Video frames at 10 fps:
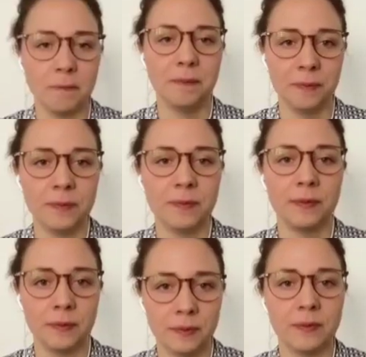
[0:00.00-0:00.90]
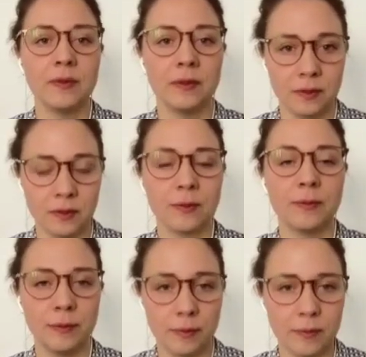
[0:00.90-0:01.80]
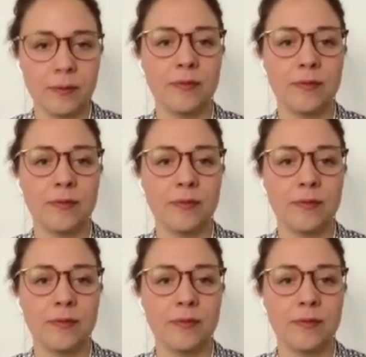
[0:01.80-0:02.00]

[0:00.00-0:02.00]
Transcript: And if you read the preamble, even better.